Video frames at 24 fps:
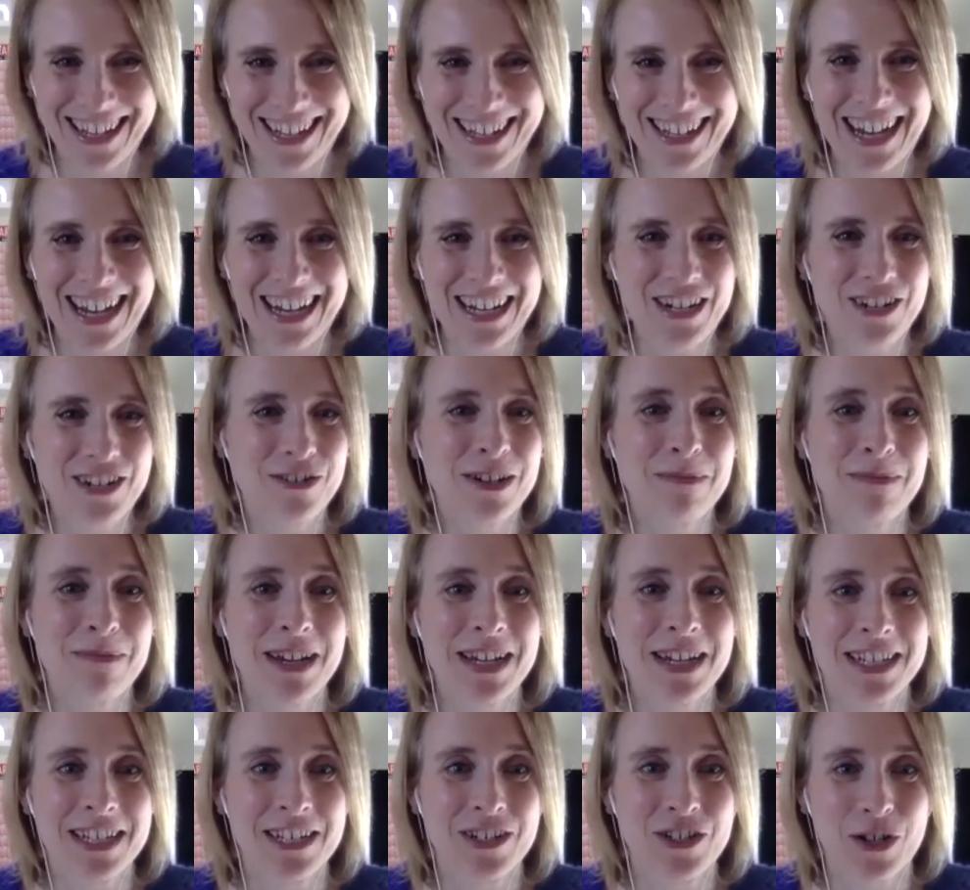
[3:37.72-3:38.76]
and you do an
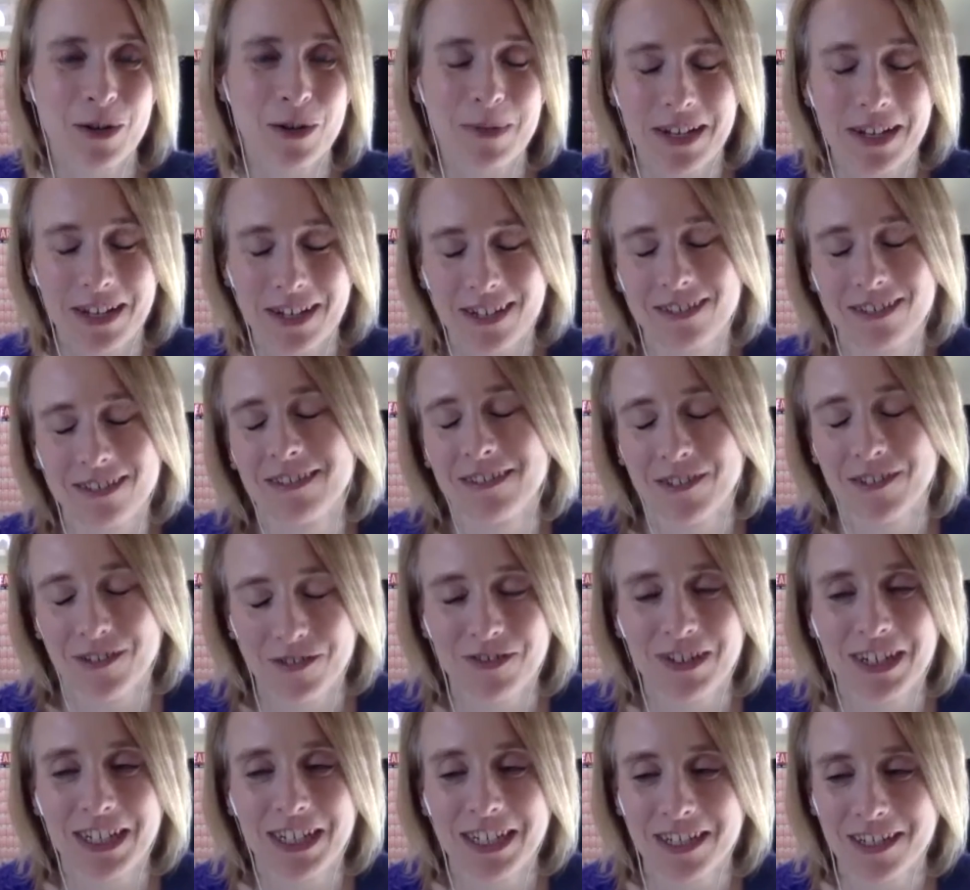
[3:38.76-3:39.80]
amazing job at it. You
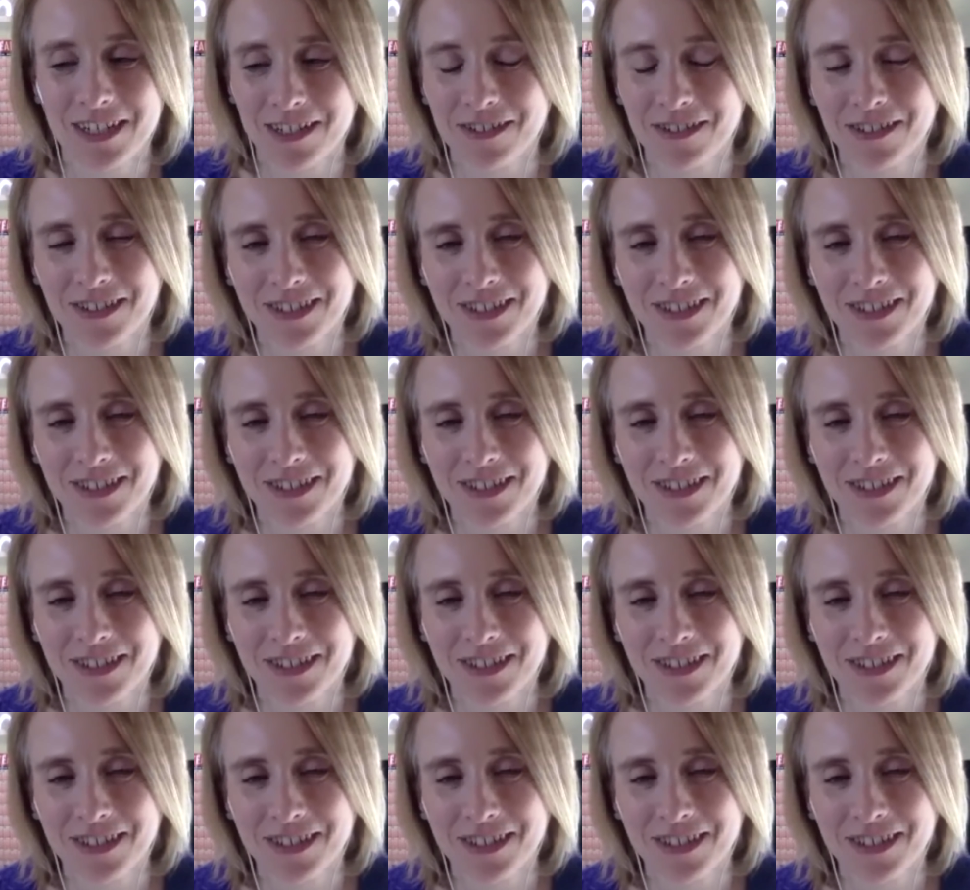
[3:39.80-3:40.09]
really do.